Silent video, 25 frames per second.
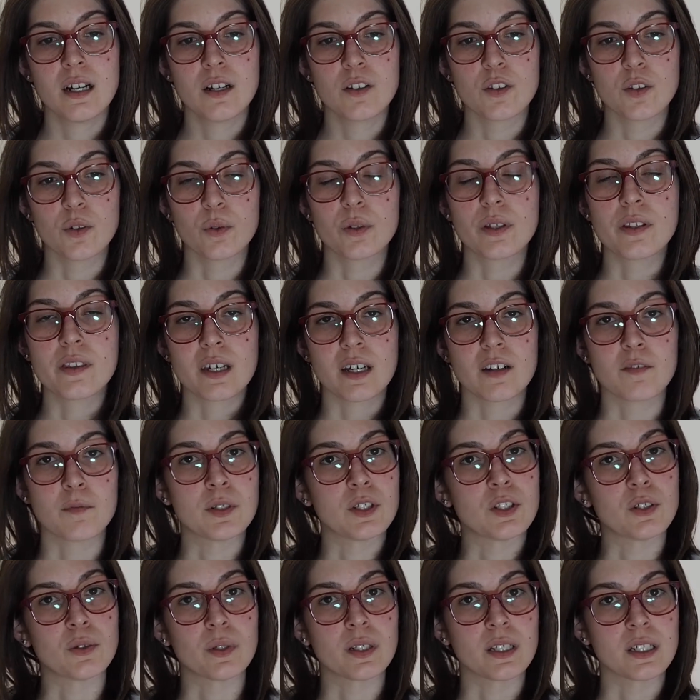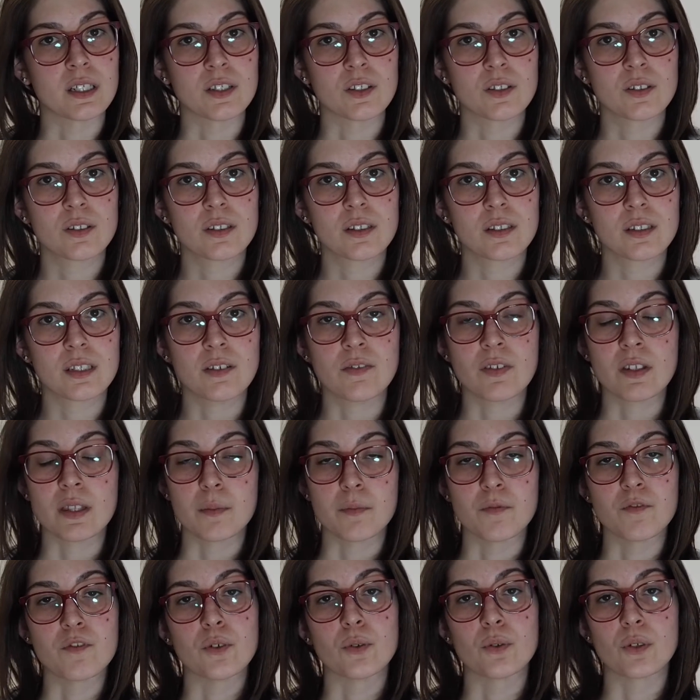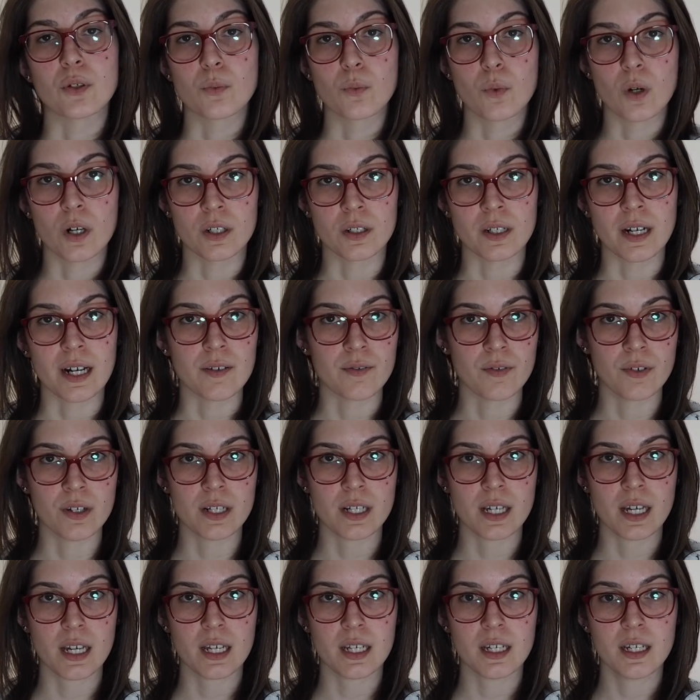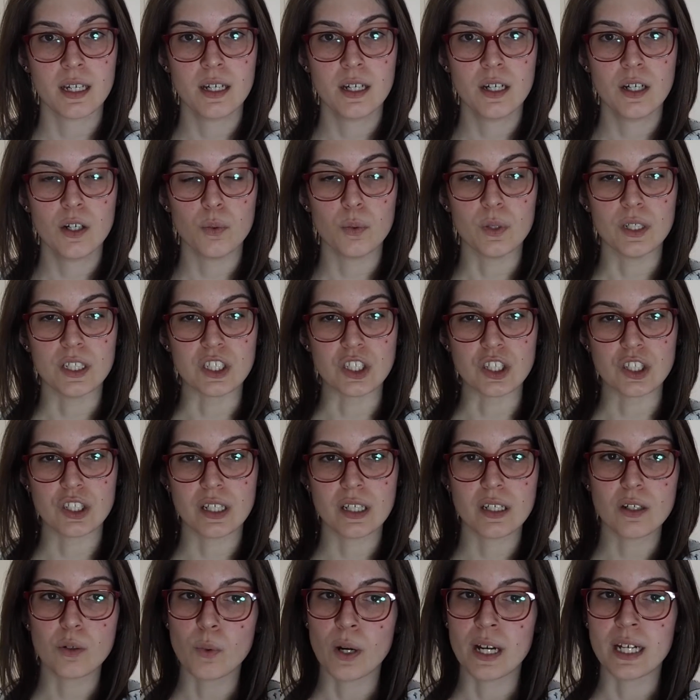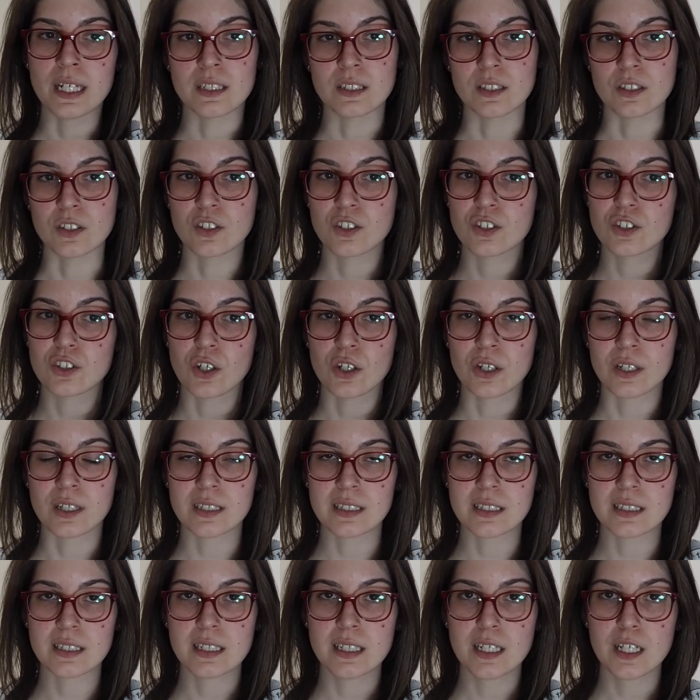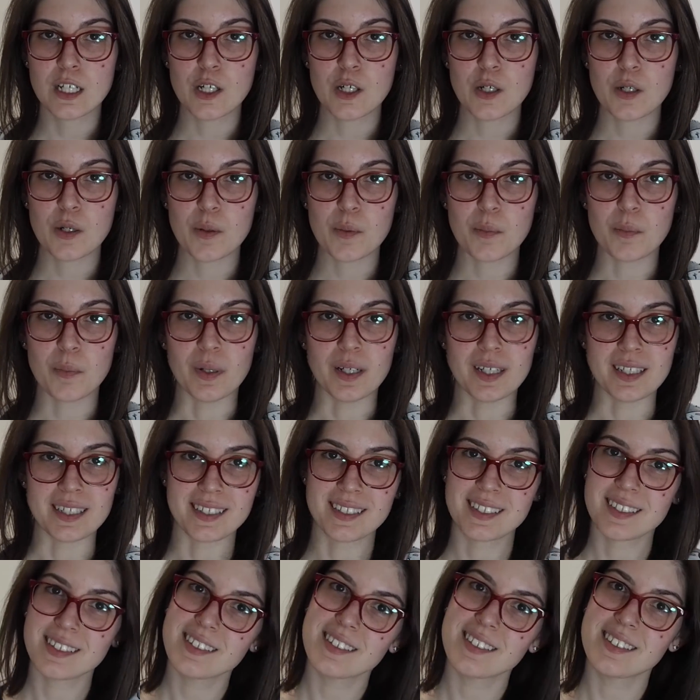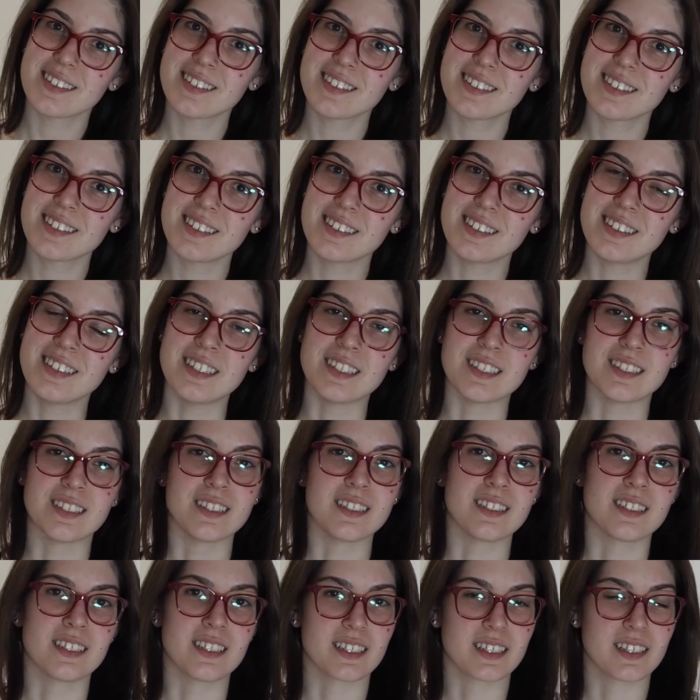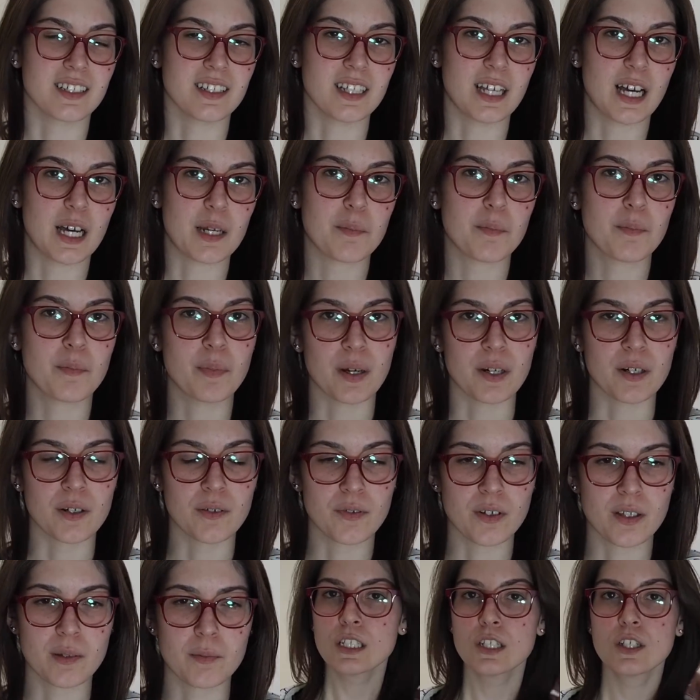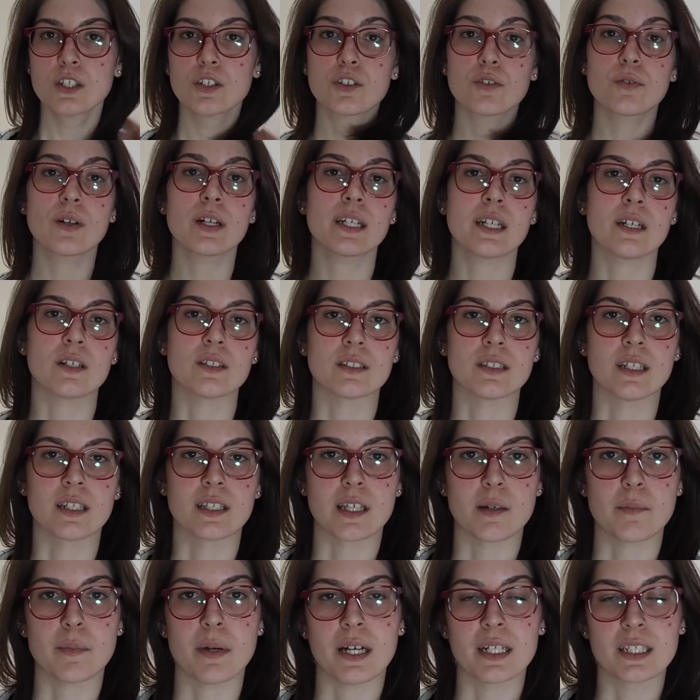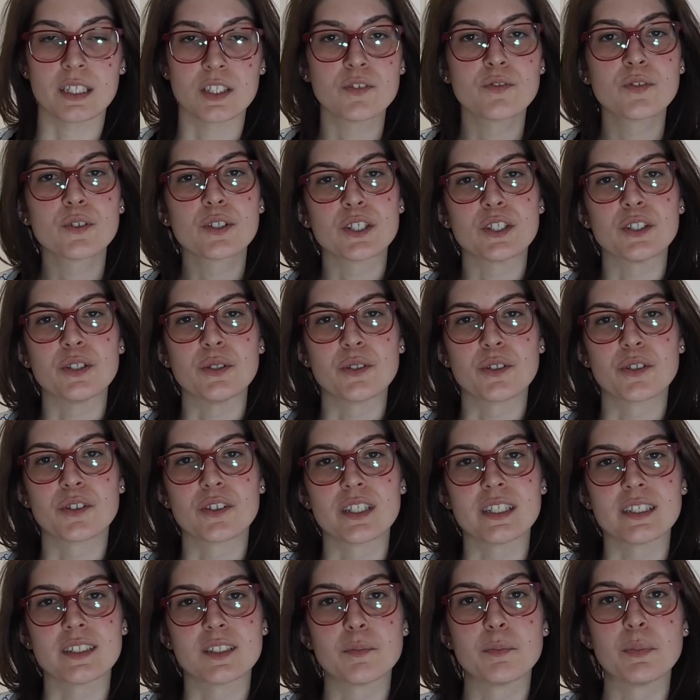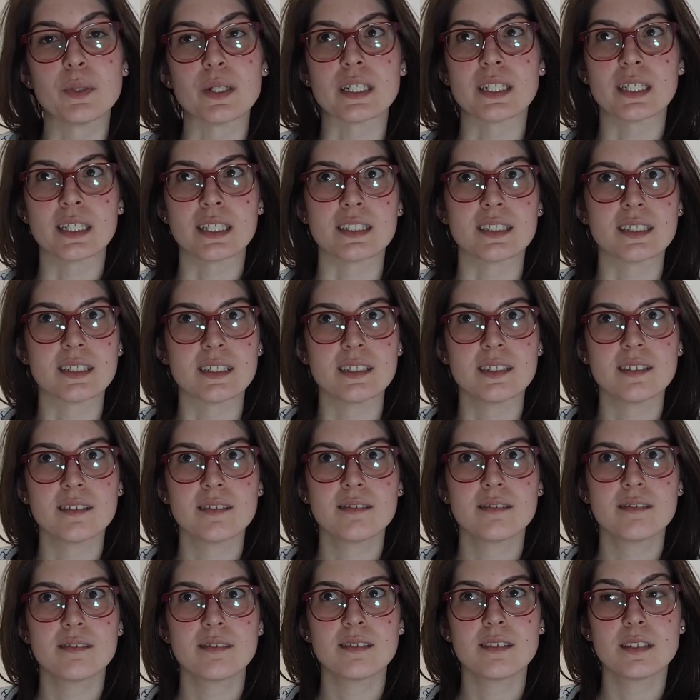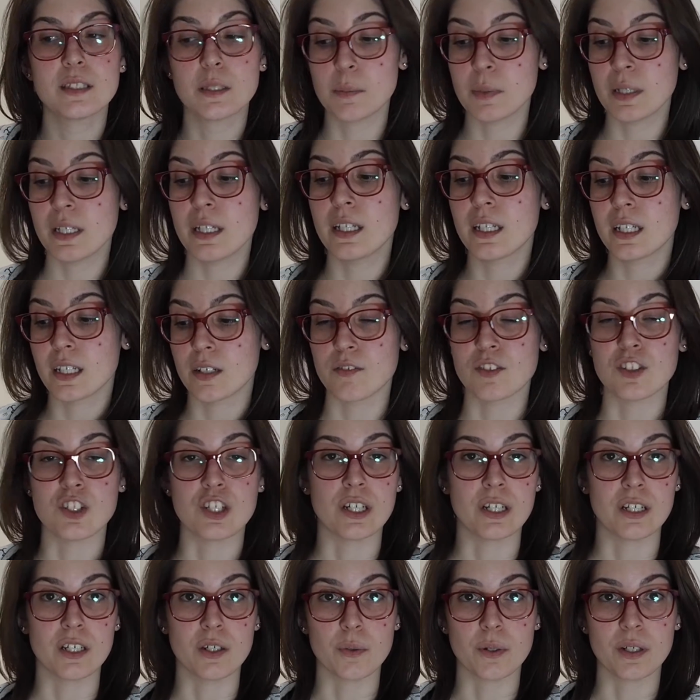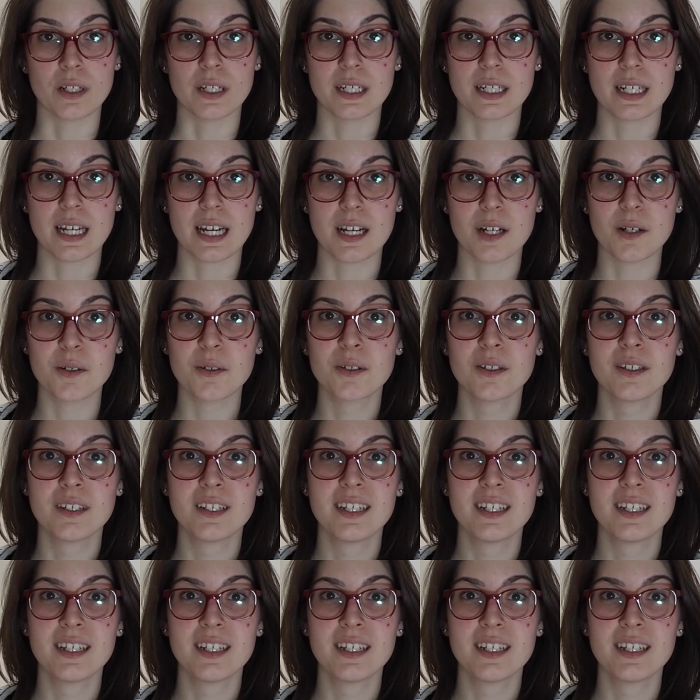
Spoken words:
The only thing I've been doing is giving them food and water every day, which in a way is a start, but this is a lot better for them. So right now it's not that bad, it's 42 degrees, but it's the beginning of January now.